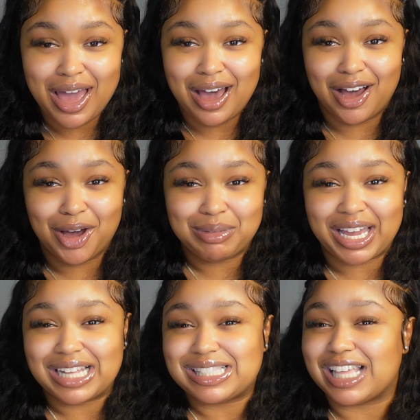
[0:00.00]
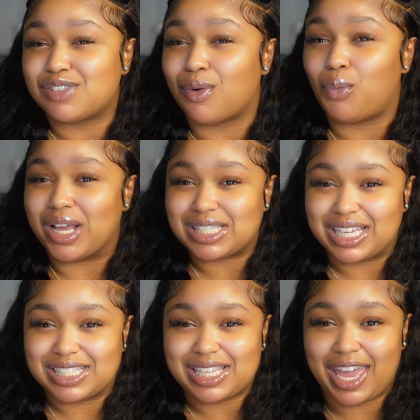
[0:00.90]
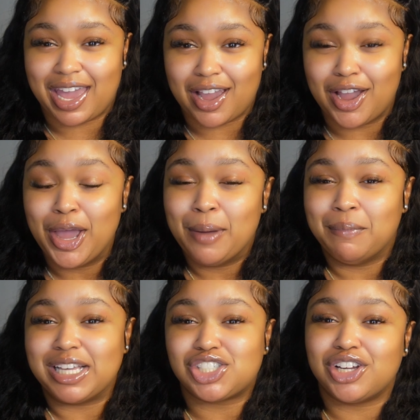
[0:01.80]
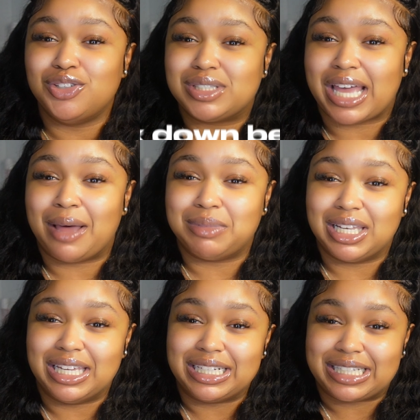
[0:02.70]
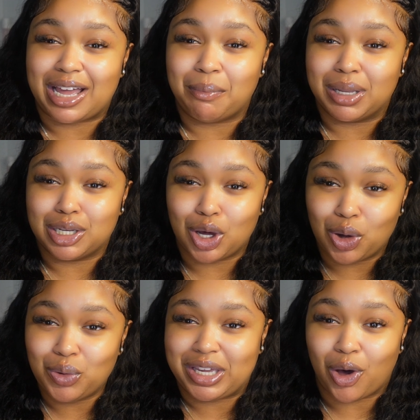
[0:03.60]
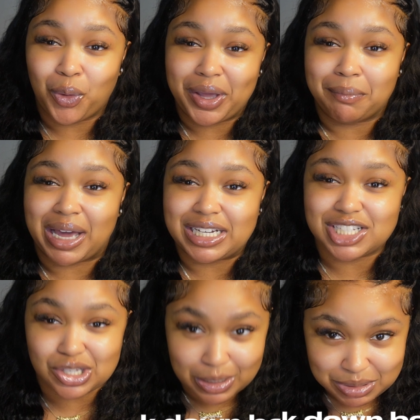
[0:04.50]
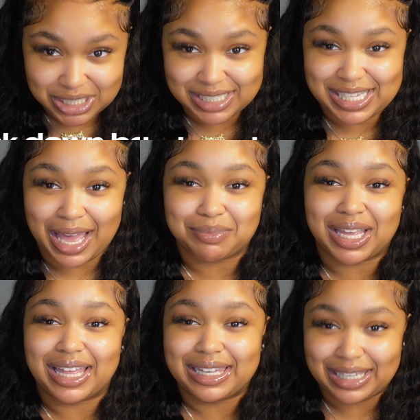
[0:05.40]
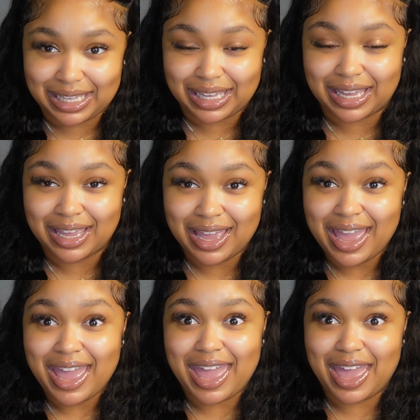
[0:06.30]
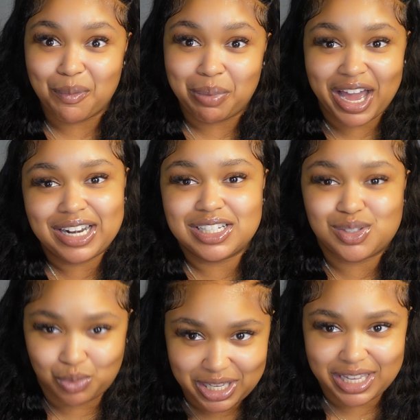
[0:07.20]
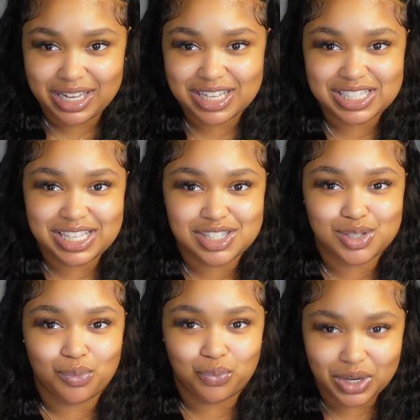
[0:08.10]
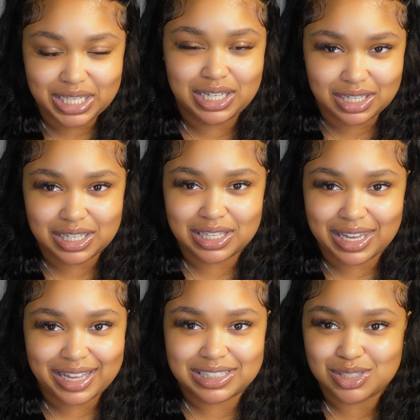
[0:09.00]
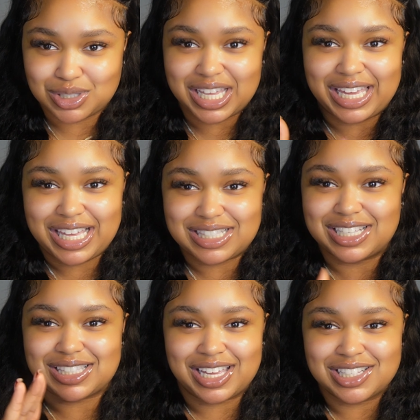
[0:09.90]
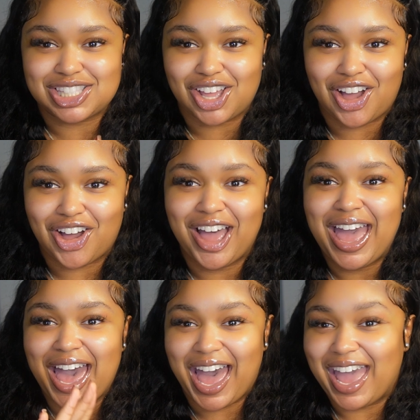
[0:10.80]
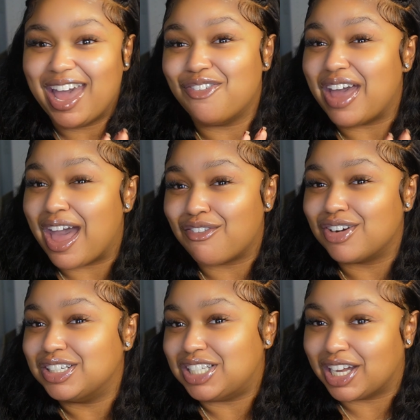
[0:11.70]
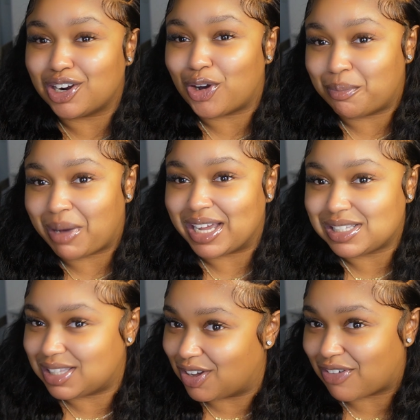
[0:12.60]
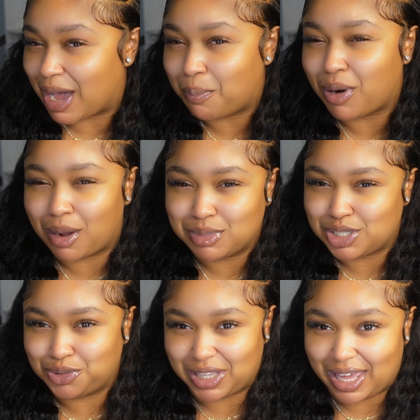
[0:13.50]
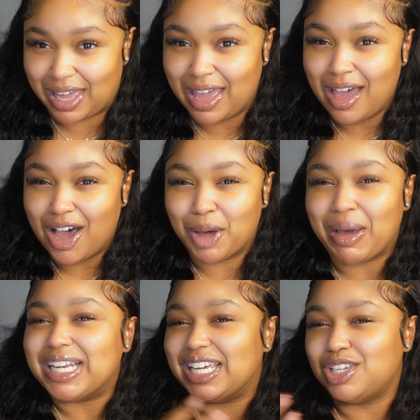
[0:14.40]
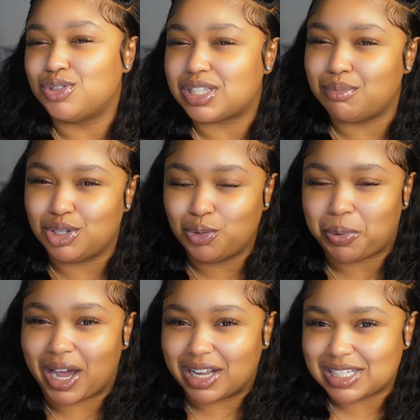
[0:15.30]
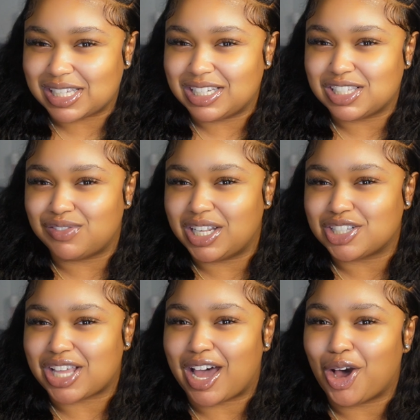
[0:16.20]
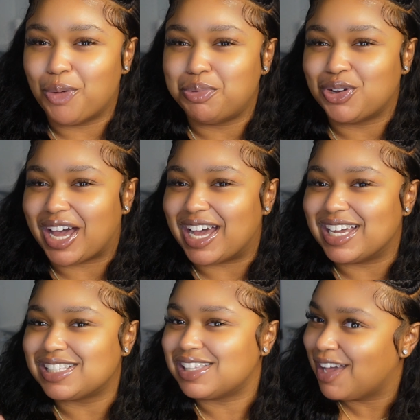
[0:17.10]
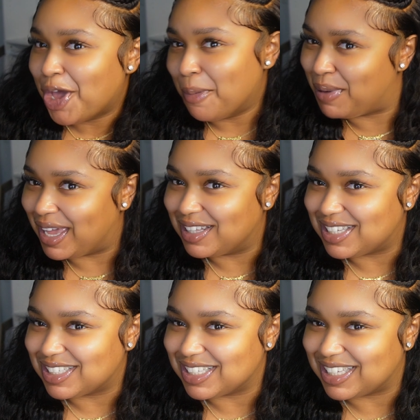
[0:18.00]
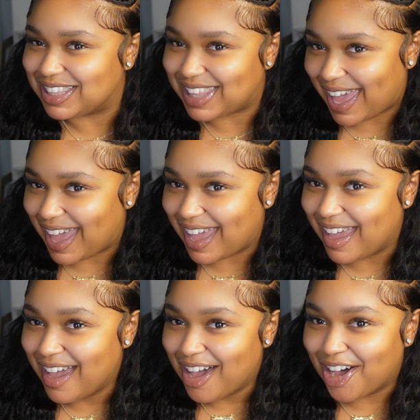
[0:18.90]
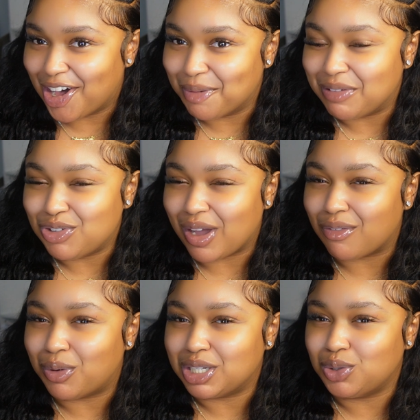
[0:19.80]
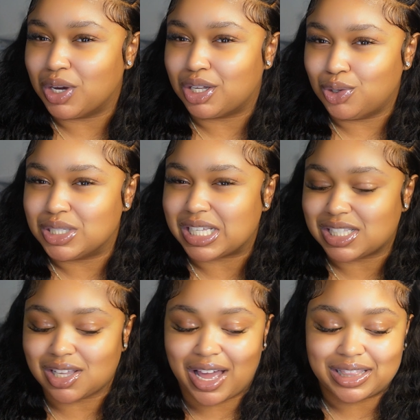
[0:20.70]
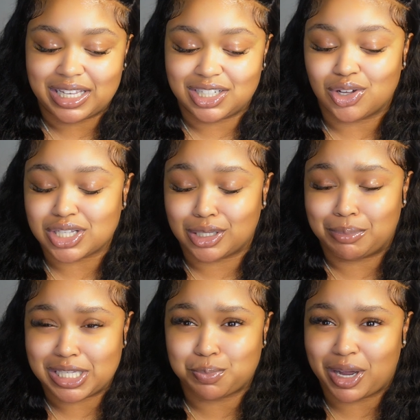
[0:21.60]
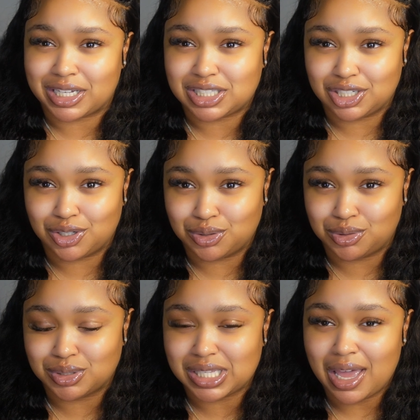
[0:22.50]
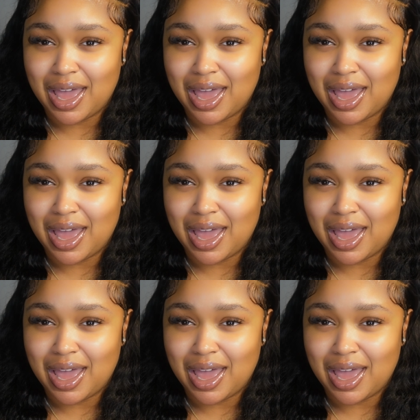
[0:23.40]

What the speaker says: Like I said, it's from West Kiss Hair. Make sure you tap the link down below. Go in my description, tap that link, and buy this wig because it's really good. Like, this is the easiest install I have ever done on myself. I promise you that. I did use some new products in this video, so I hope you guys paid attention to that. If you ever want to do a glueless install, I think those are the best products to use.